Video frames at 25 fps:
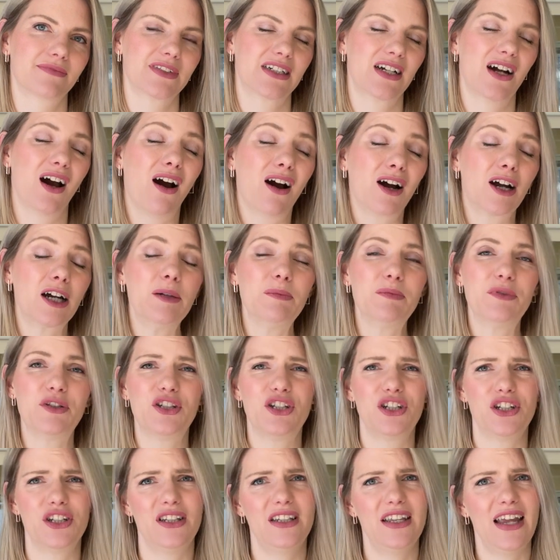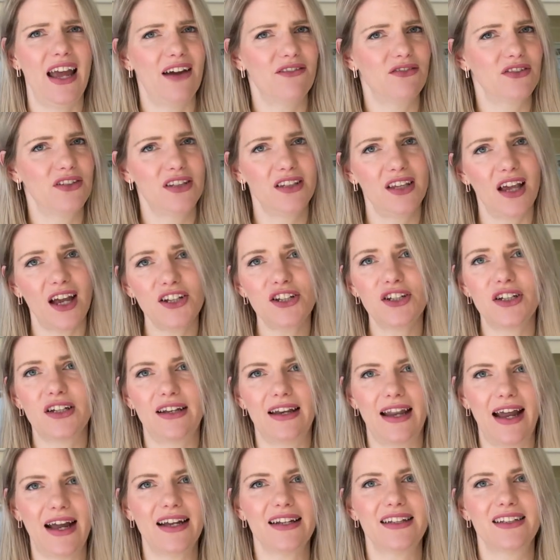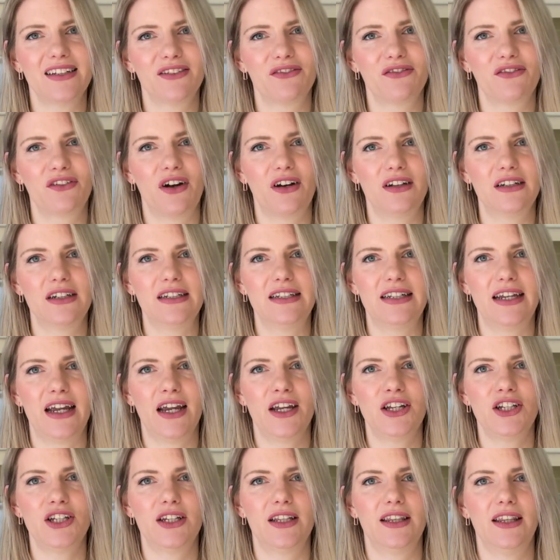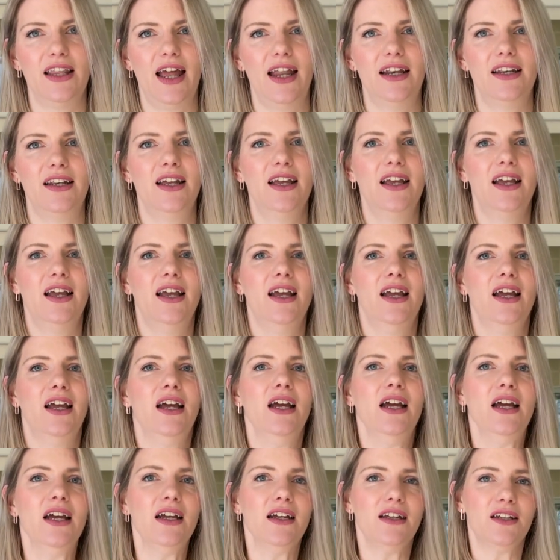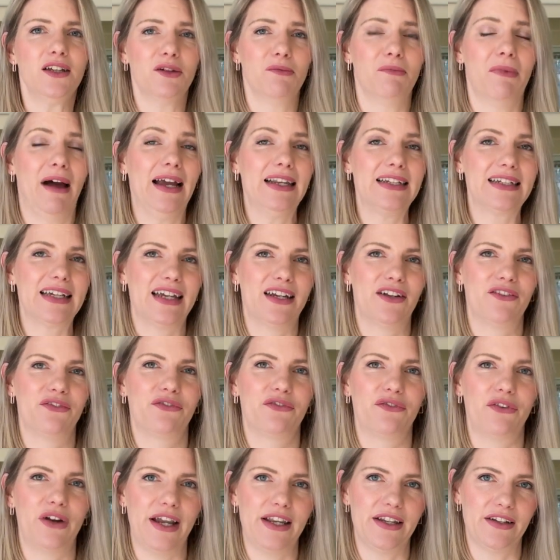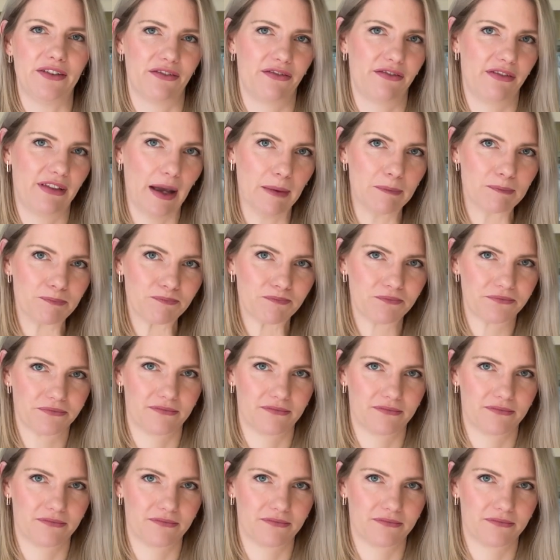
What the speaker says: Carbs just have such a negative connotation that you might get afraid of them.